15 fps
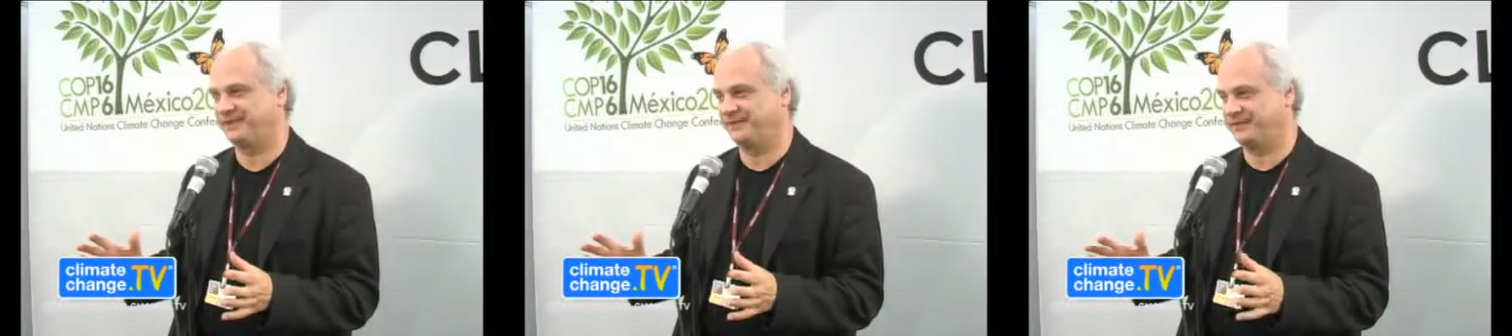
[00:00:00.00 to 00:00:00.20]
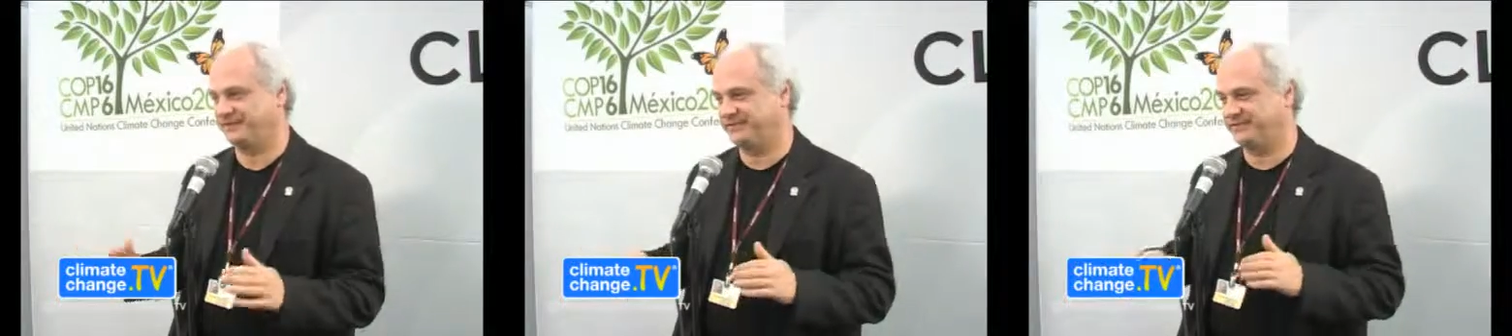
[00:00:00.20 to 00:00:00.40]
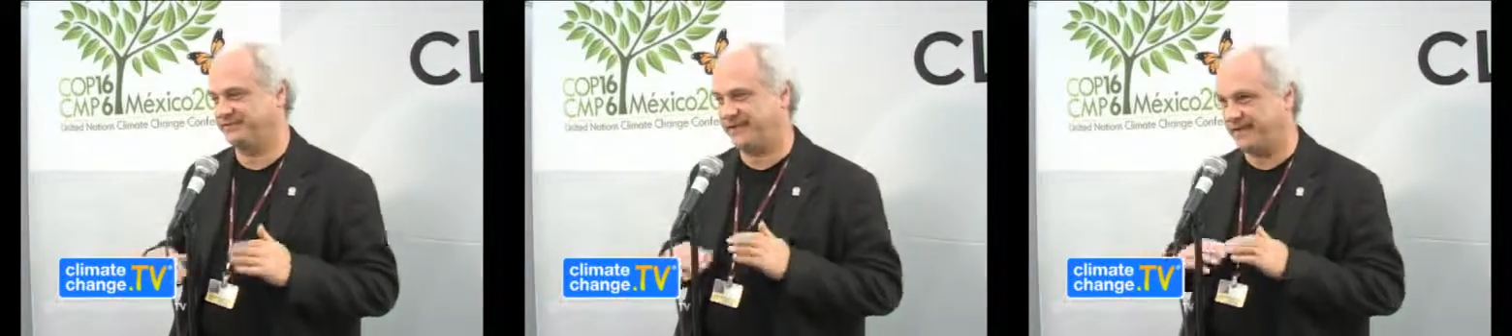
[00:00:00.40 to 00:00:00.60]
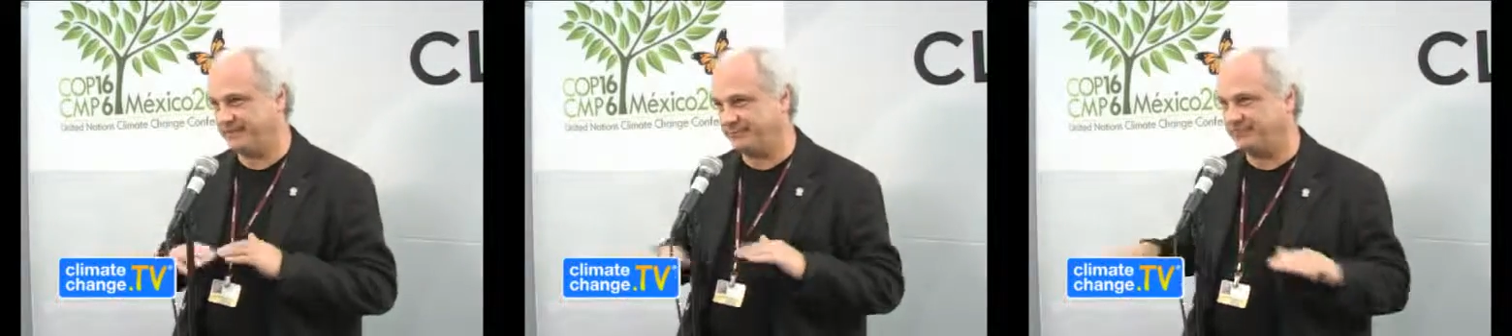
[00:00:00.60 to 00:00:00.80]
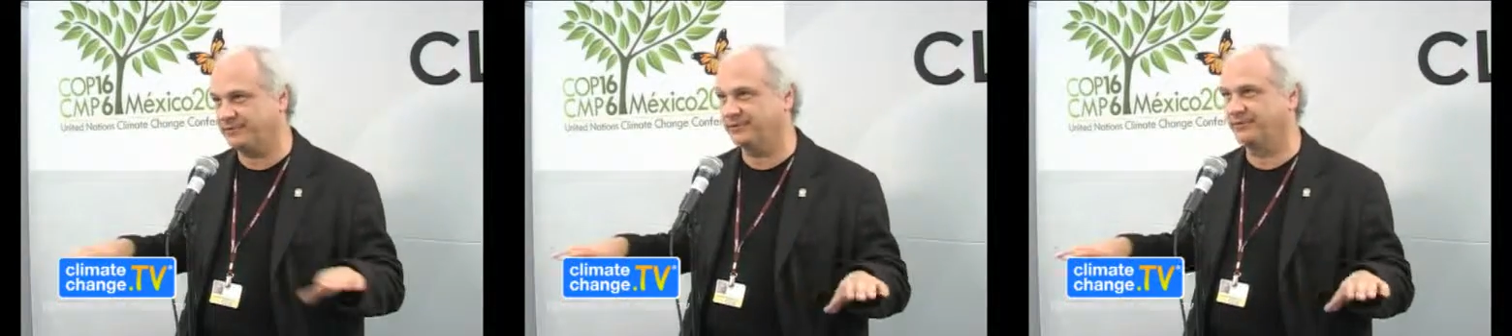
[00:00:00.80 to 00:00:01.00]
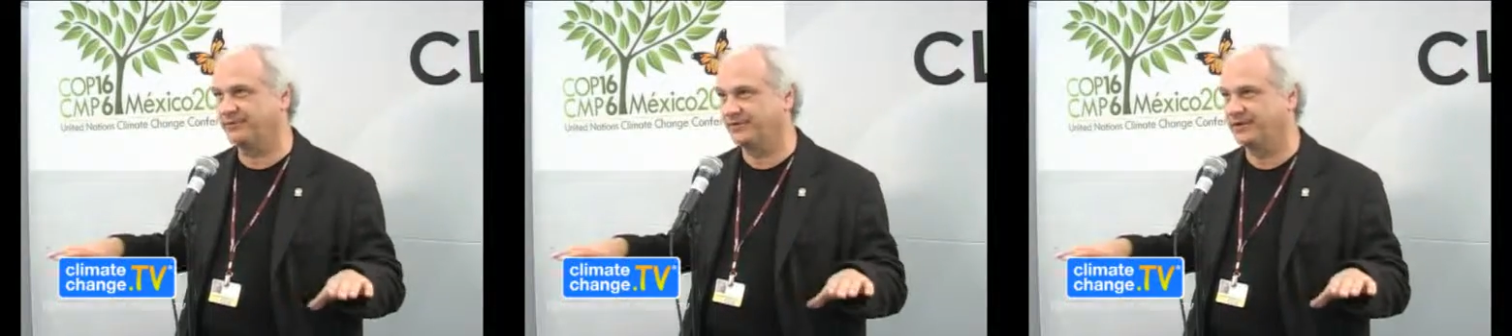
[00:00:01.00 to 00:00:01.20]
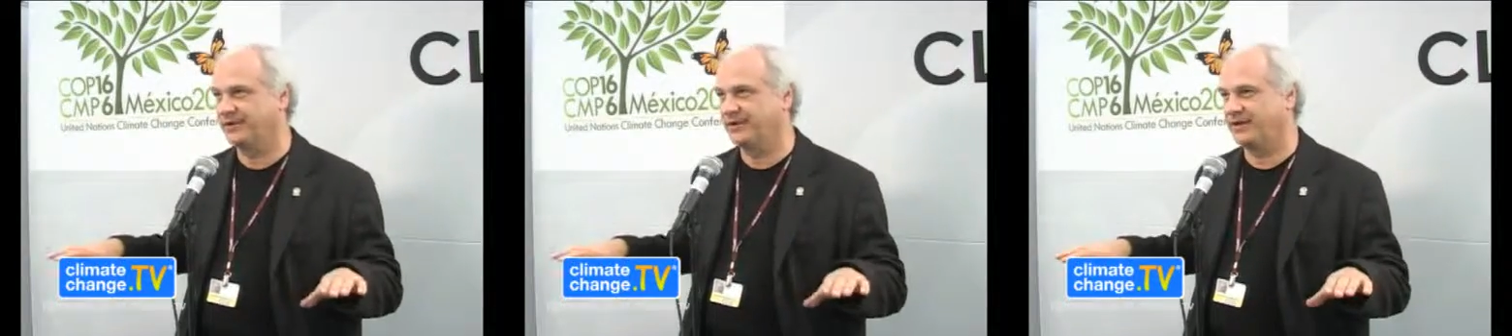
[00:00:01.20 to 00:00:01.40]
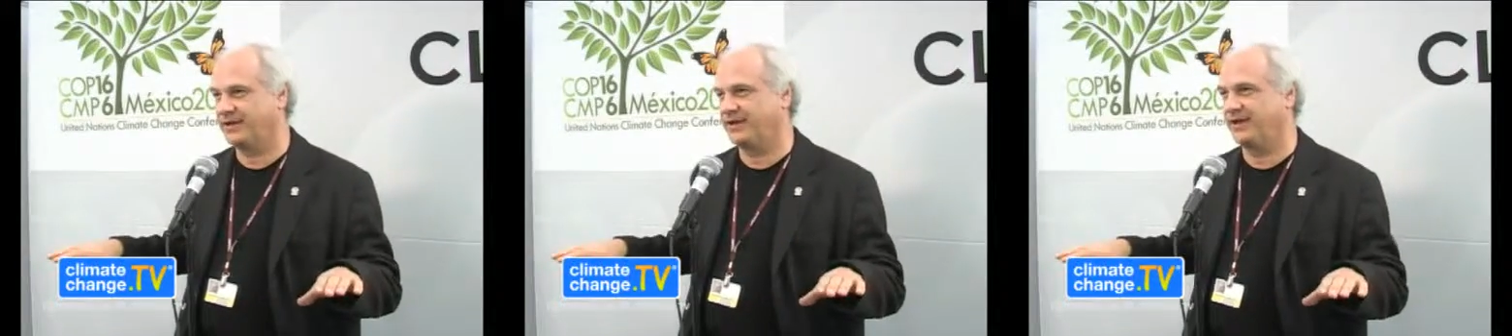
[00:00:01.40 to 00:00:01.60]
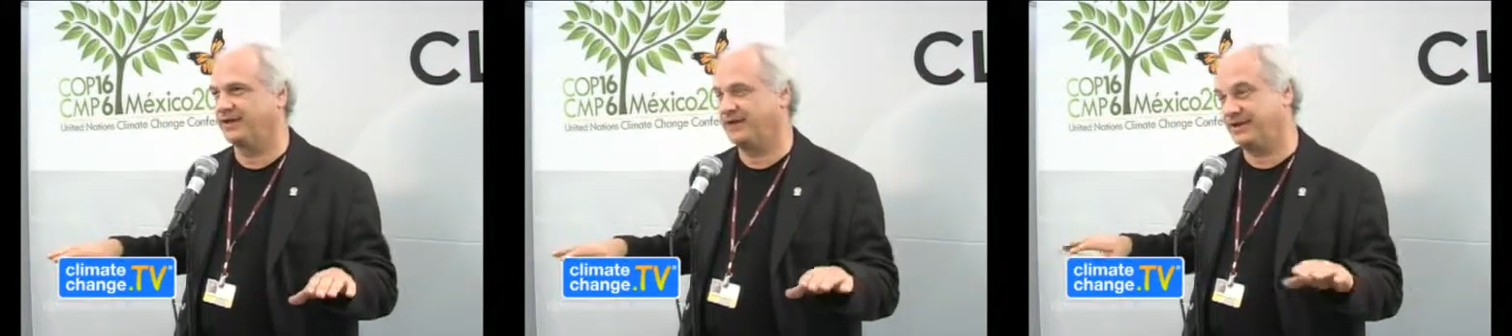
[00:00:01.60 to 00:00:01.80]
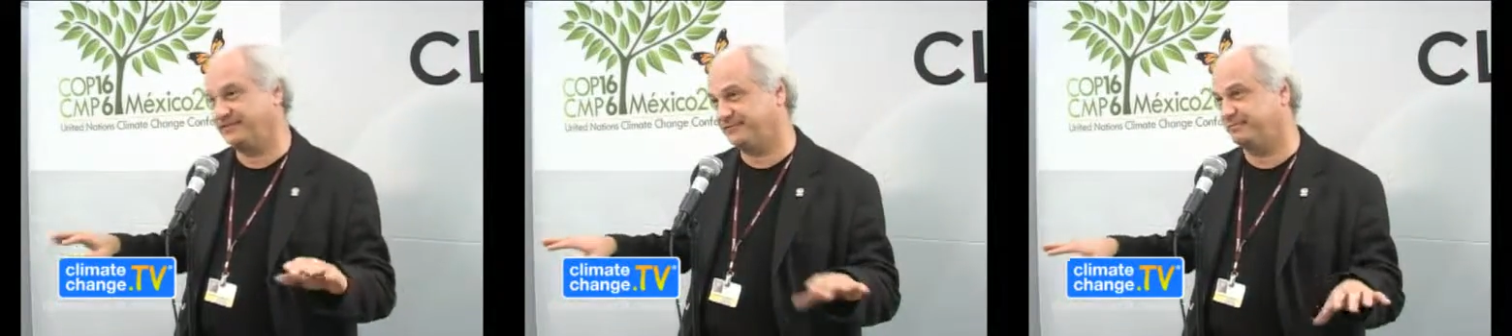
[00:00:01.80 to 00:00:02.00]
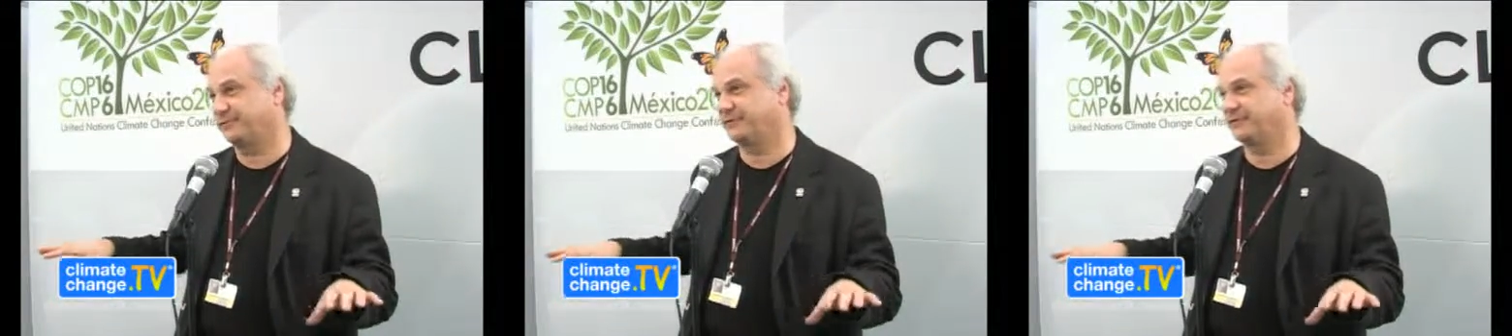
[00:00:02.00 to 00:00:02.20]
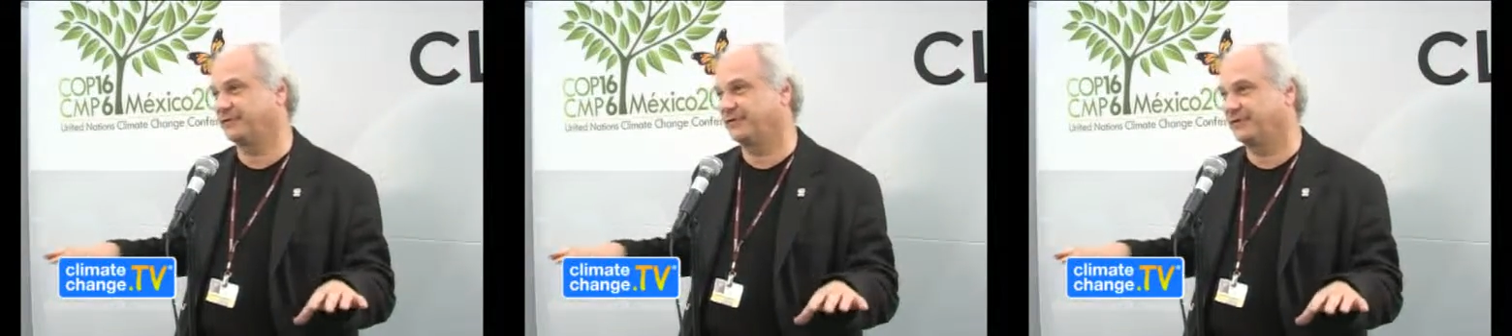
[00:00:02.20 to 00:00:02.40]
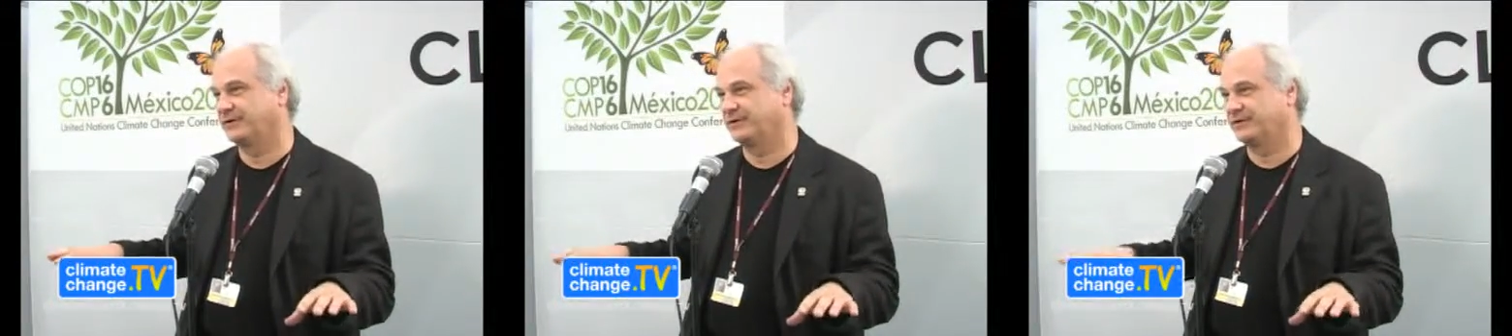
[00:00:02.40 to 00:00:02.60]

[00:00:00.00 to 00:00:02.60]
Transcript: It's a tabular iceberg,